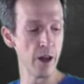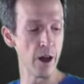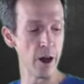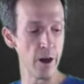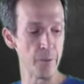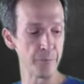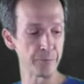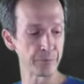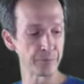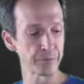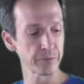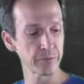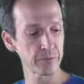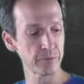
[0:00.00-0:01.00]

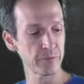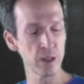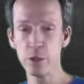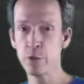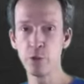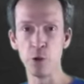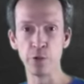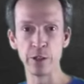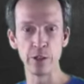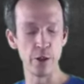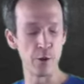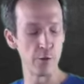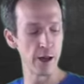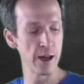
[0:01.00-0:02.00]
You don't need to
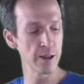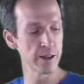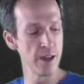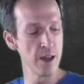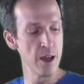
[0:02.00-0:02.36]
know that.